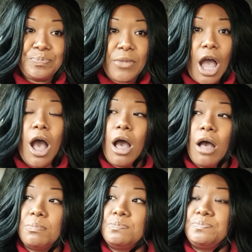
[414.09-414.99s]

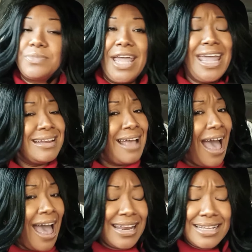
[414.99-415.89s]
Um, and
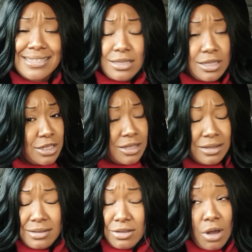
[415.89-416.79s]
God is a,
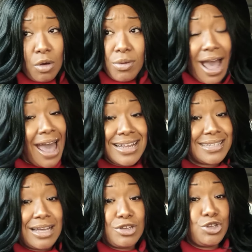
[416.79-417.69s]
you know, God is
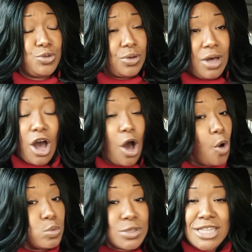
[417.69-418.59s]
a
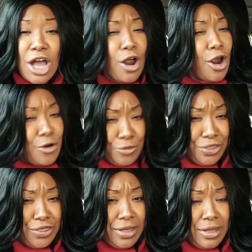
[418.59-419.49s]
owns the
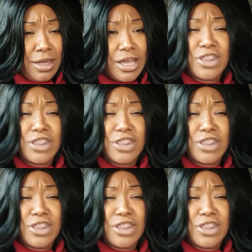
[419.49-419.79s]
earth, the